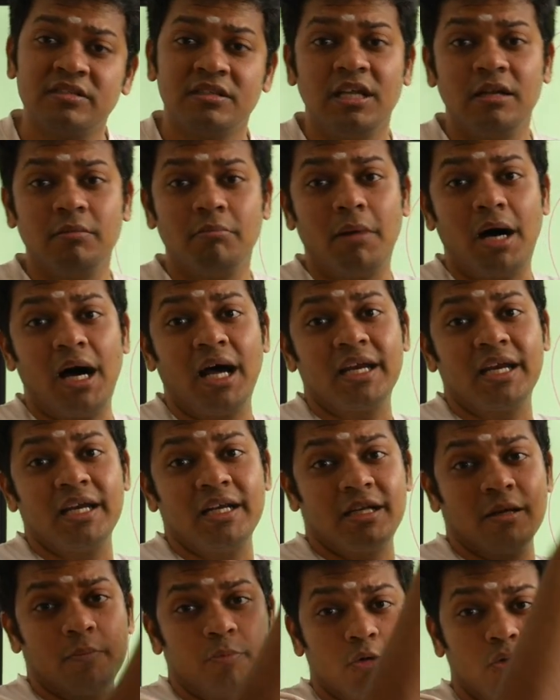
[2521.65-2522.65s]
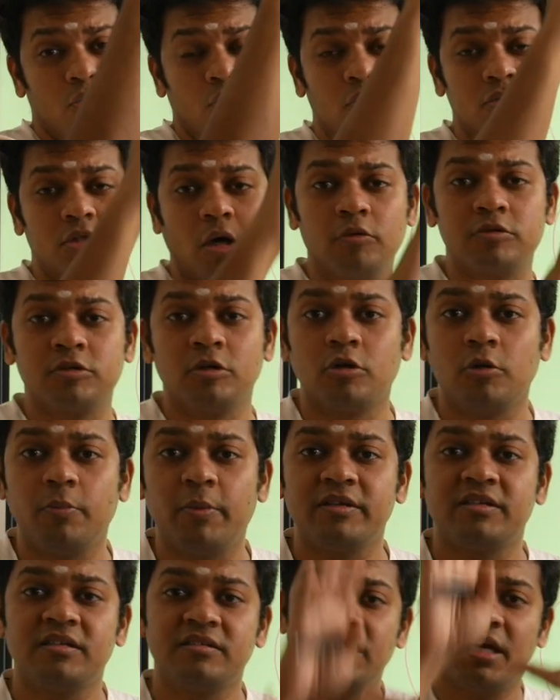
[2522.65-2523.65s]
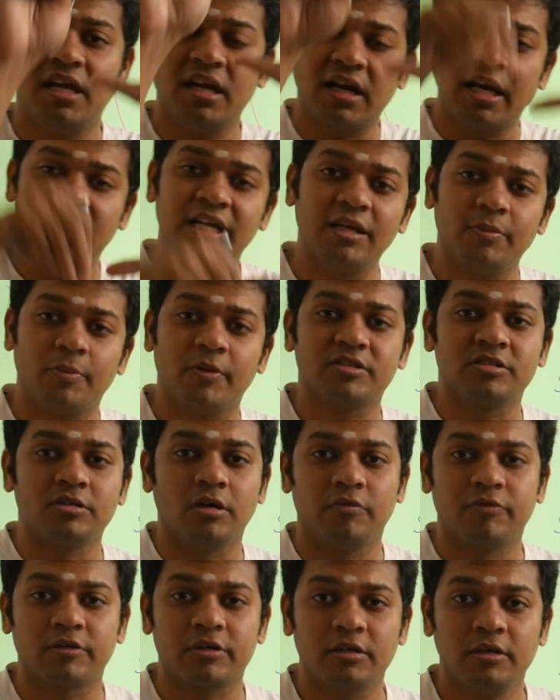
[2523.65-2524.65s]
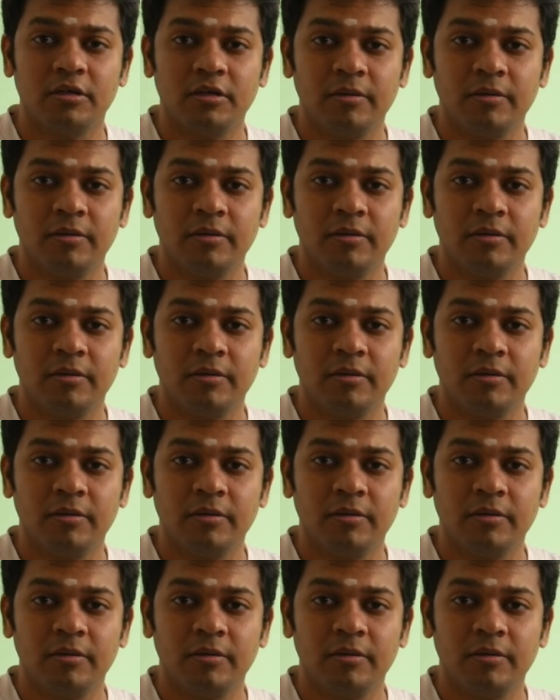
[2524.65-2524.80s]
They'll mark it up to 1000 rupees and say 90% offer.